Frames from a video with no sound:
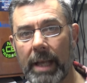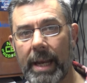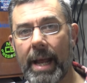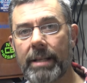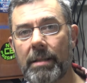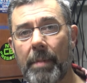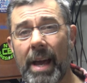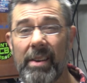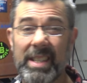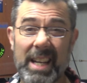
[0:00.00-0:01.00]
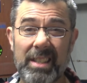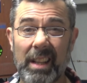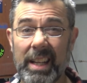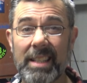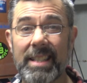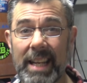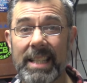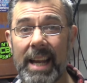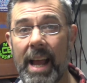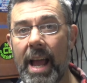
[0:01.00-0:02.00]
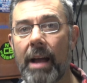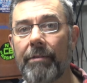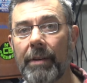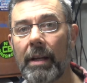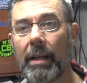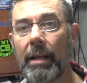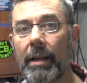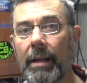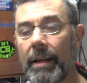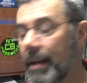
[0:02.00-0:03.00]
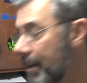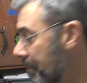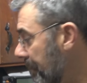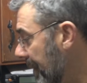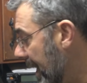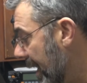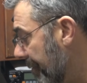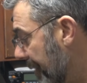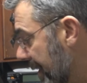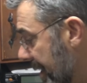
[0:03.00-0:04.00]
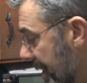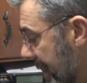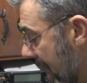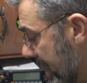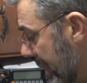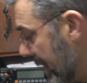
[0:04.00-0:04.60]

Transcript: lead acid batteries, actually like six and a half, and it fits in the size of